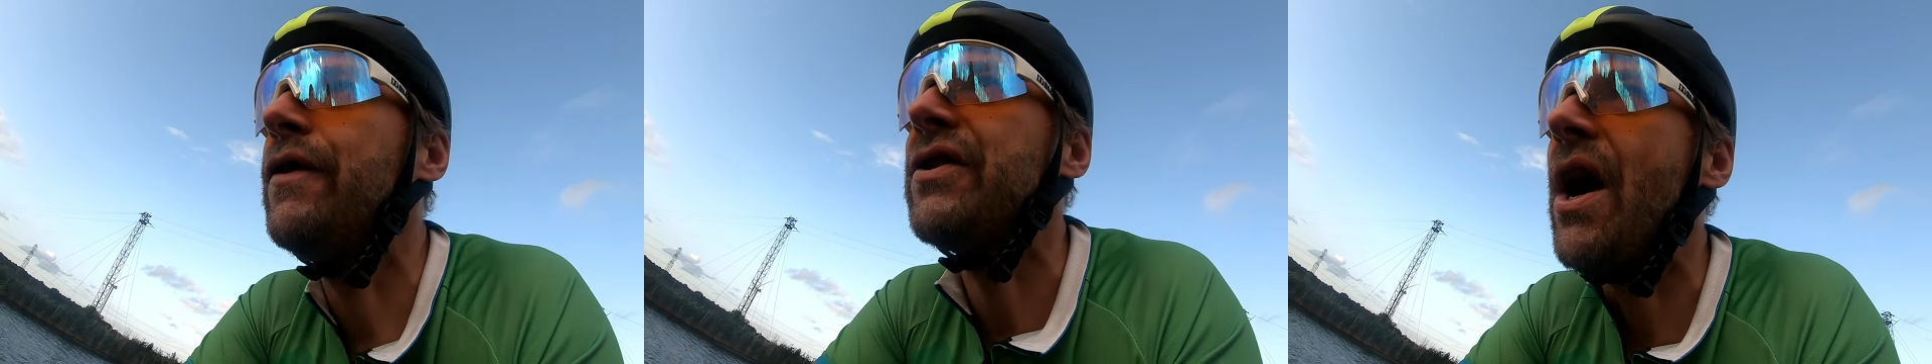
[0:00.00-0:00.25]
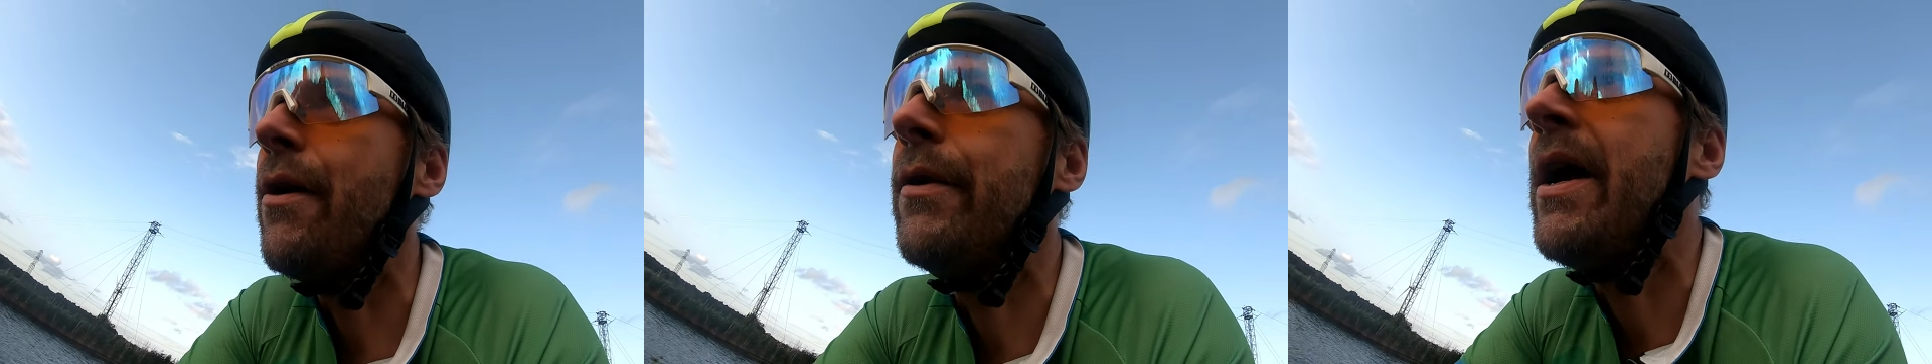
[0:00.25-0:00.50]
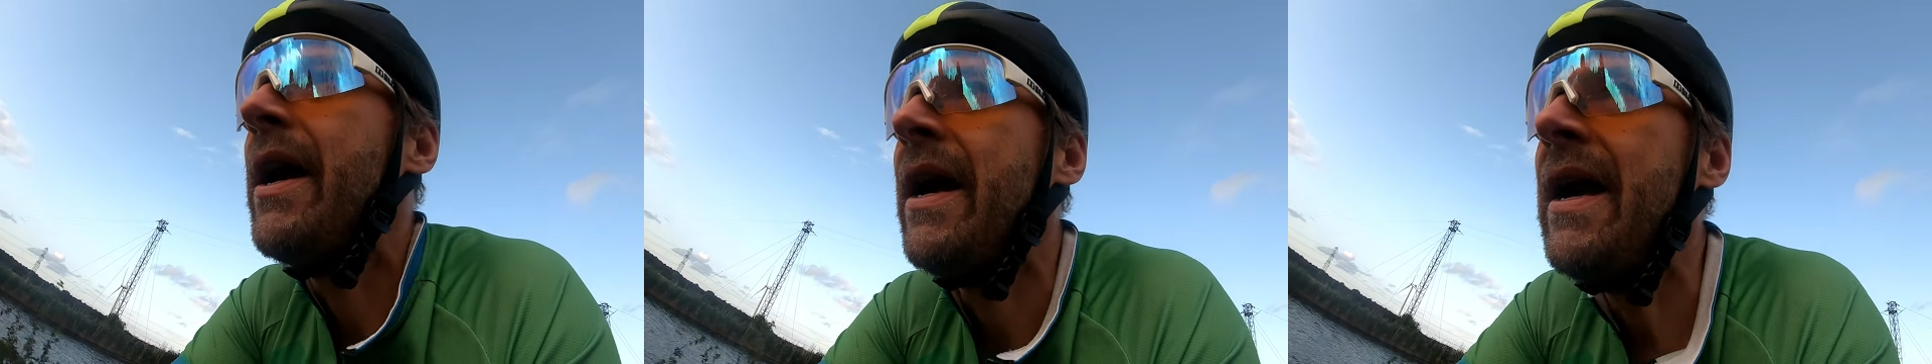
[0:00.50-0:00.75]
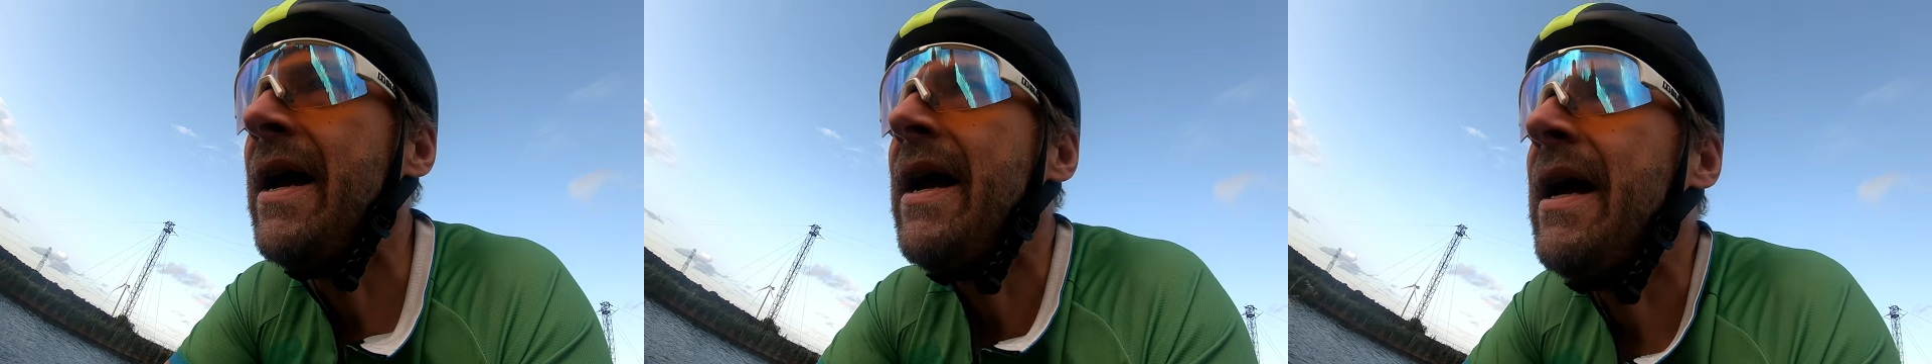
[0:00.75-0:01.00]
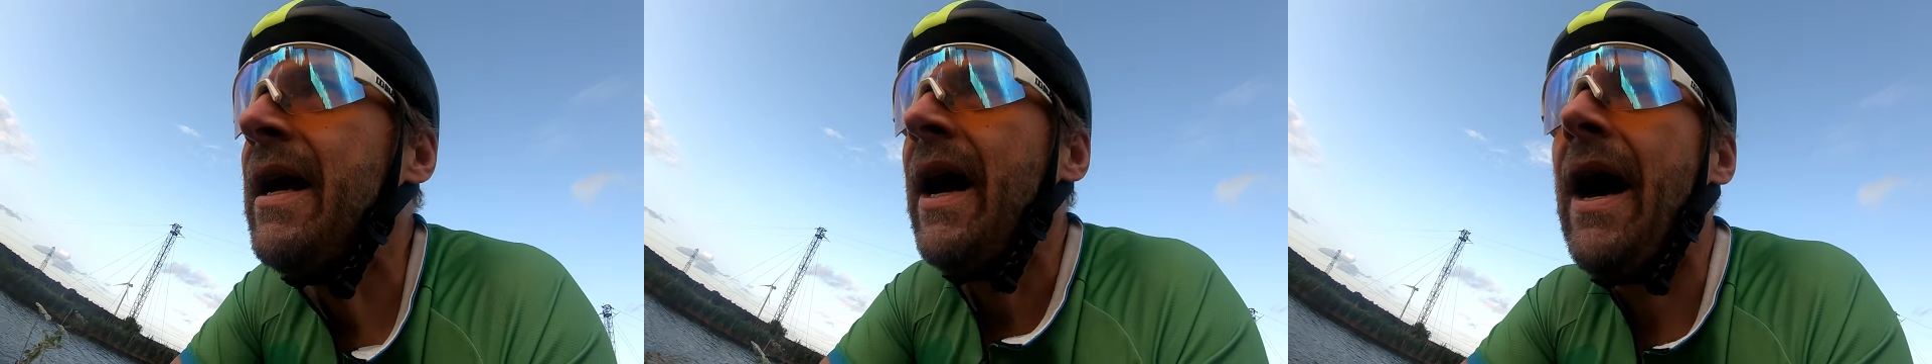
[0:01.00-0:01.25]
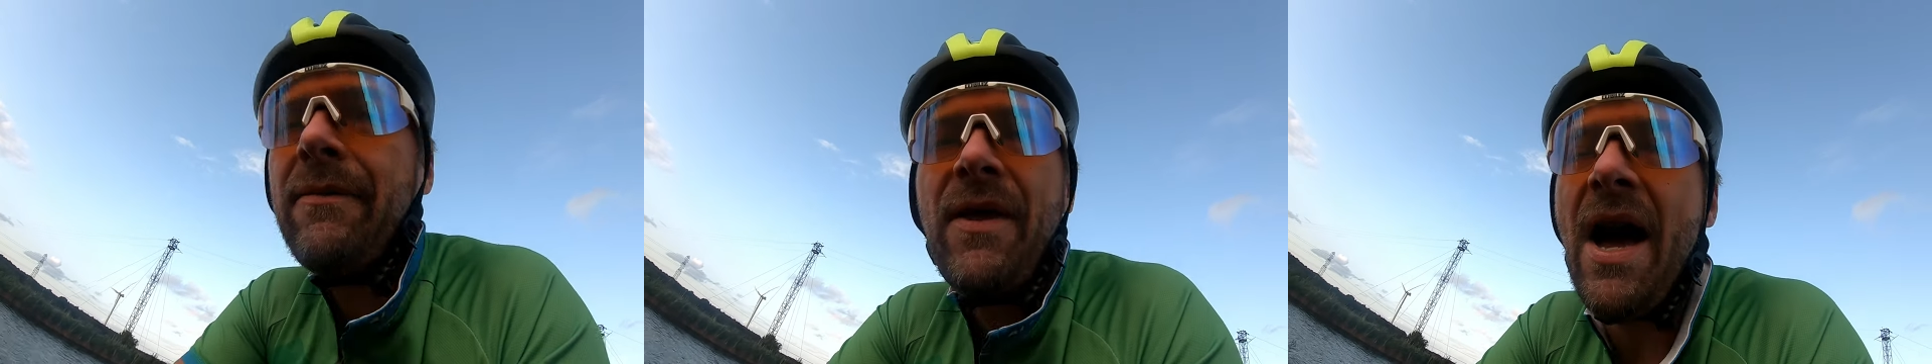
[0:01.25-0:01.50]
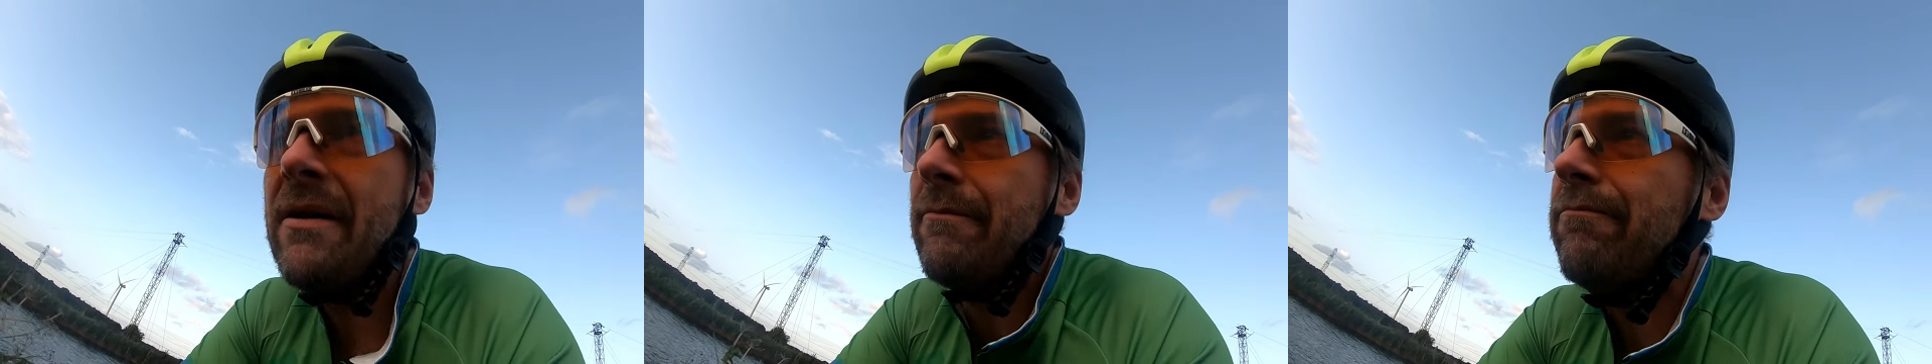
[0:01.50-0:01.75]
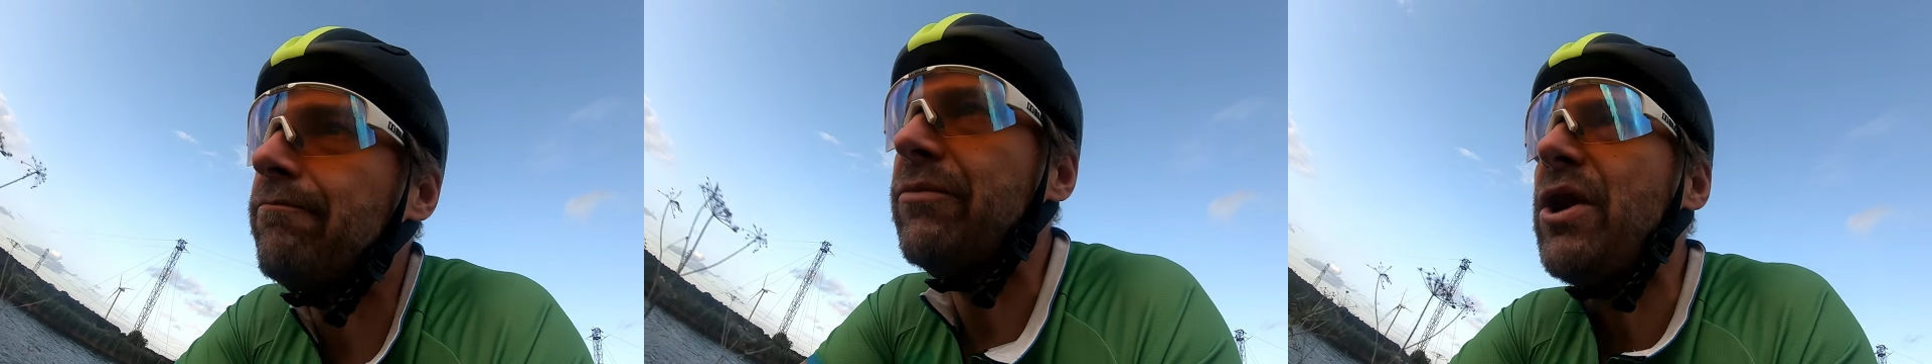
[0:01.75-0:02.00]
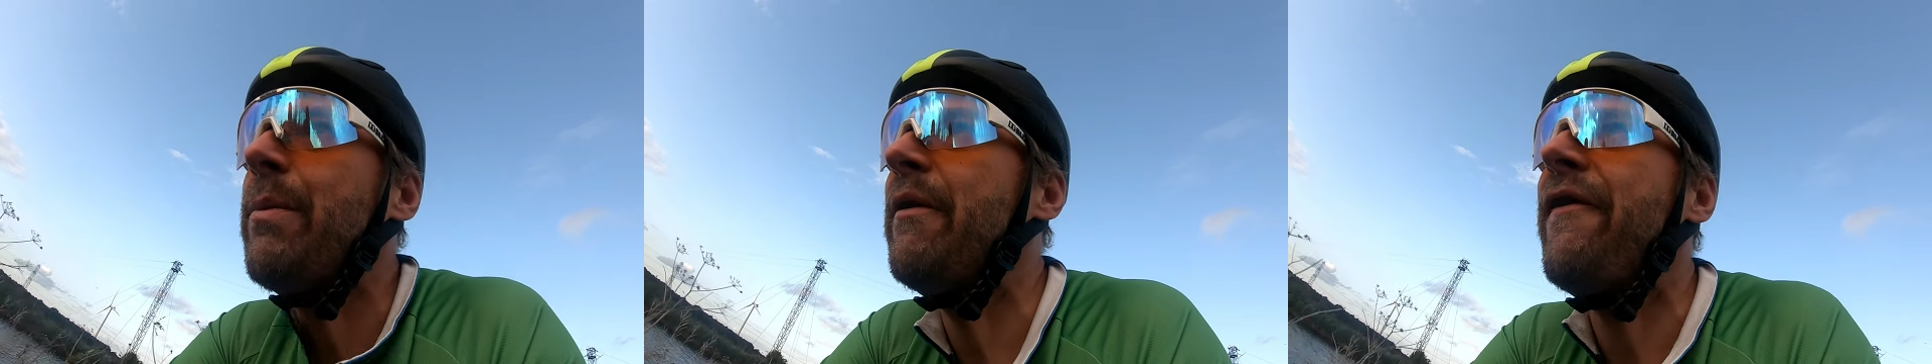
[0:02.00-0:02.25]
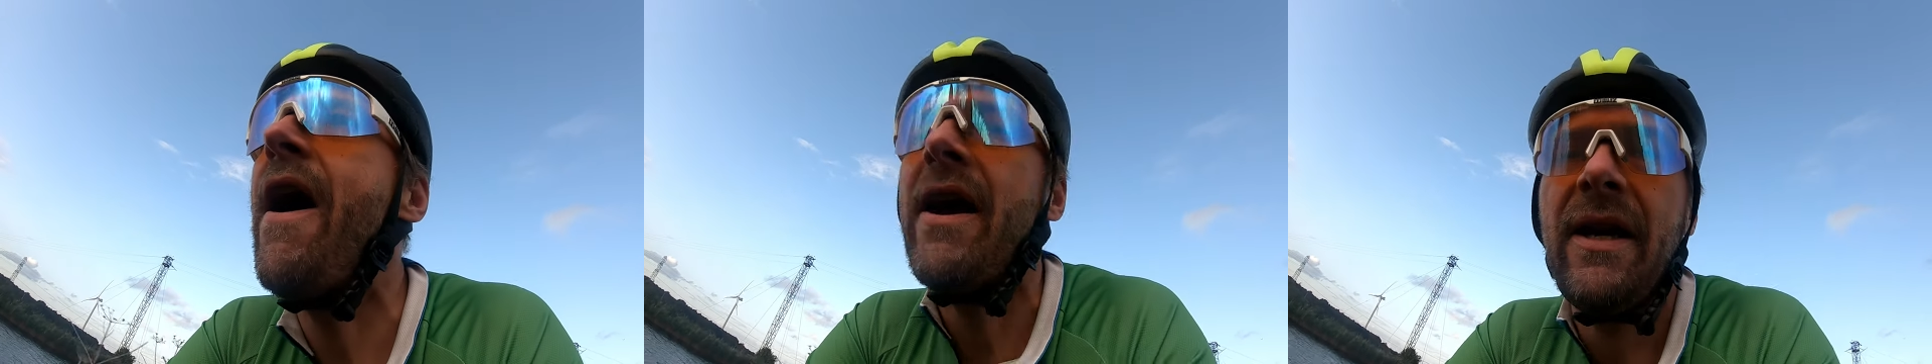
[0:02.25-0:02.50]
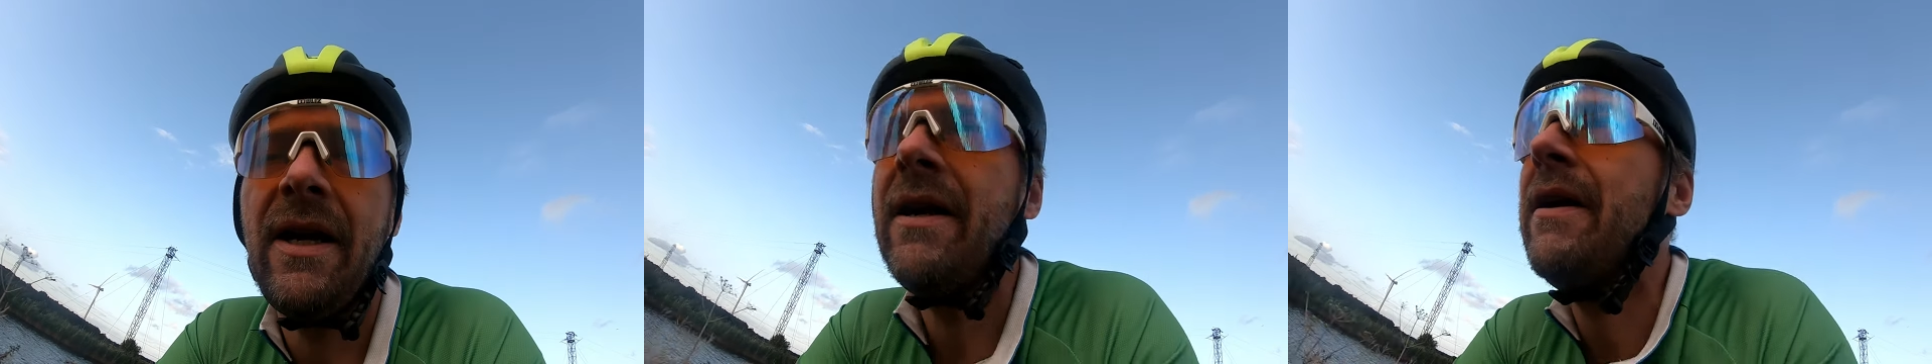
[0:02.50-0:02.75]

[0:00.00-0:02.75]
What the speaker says: zone, then you'll be fine.